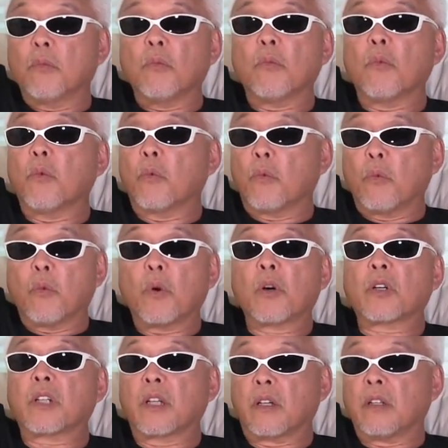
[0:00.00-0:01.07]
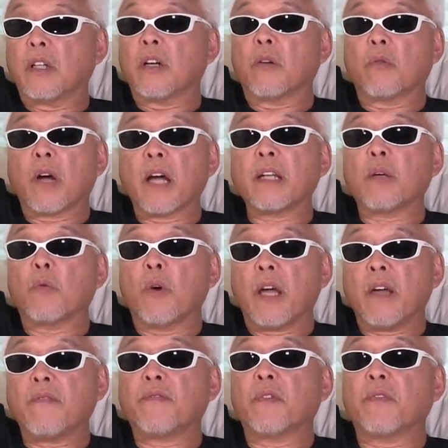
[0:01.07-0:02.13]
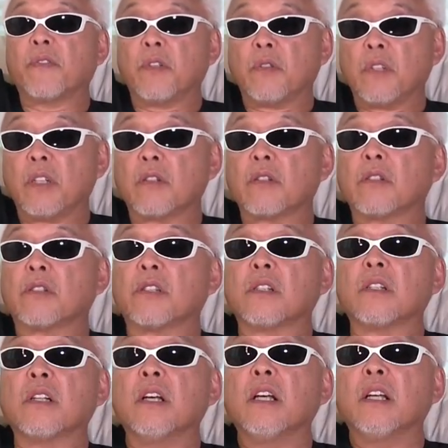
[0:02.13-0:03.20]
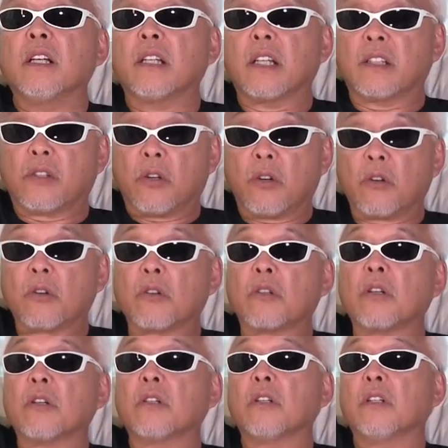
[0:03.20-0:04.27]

worked, you know, ride the wave for a few years and gets hurt.